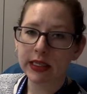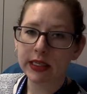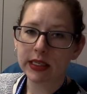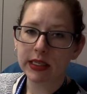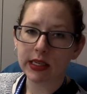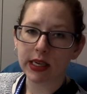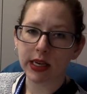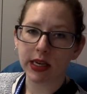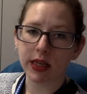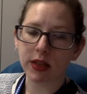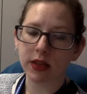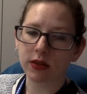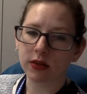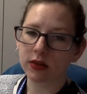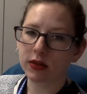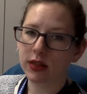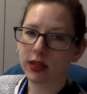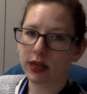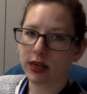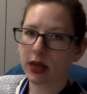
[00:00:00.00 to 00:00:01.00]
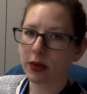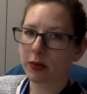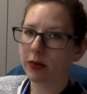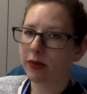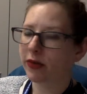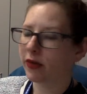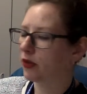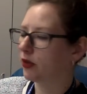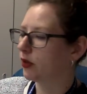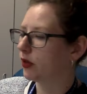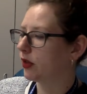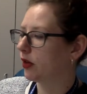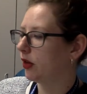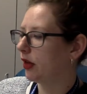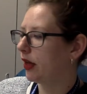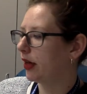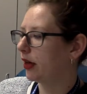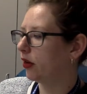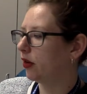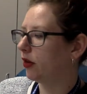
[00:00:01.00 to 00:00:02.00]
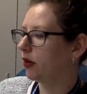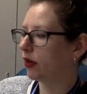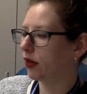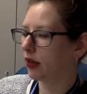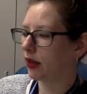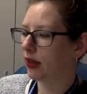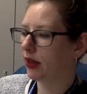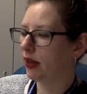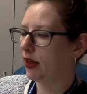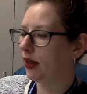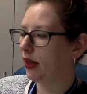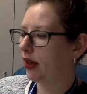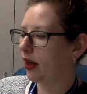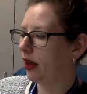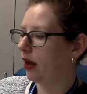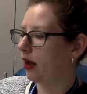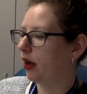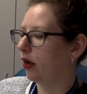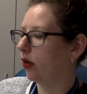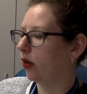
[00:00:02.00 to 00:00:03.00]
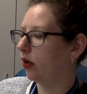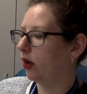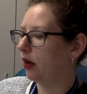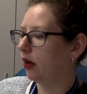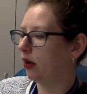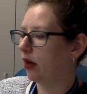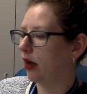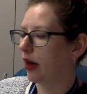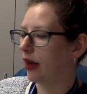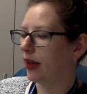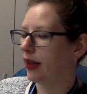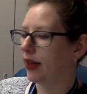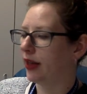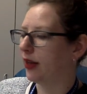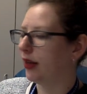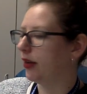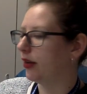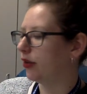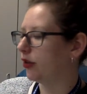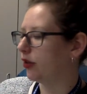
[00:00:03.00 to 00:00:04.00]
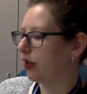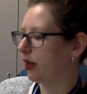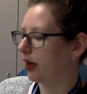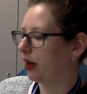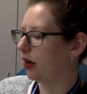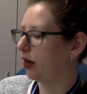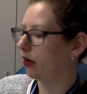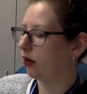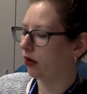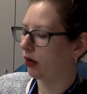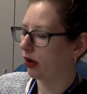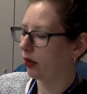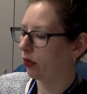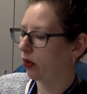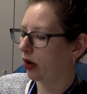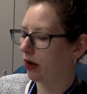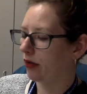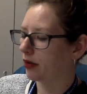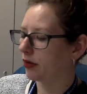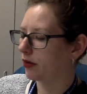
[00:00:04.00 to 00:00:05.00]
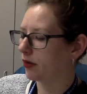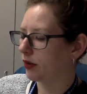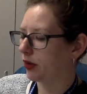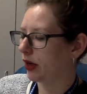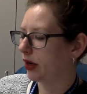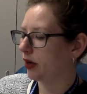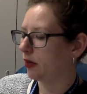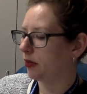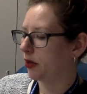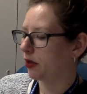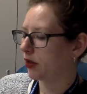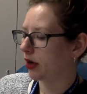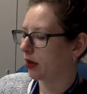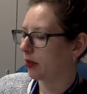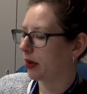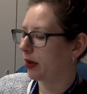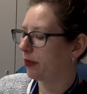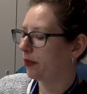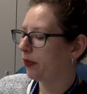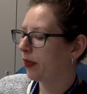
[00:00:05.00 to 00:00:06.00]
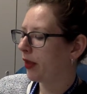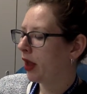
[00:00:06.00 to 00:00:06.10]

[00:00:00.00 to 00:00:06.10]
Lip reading: say the name of food, so like le riz or la quiche or like whatever food item you're talking about.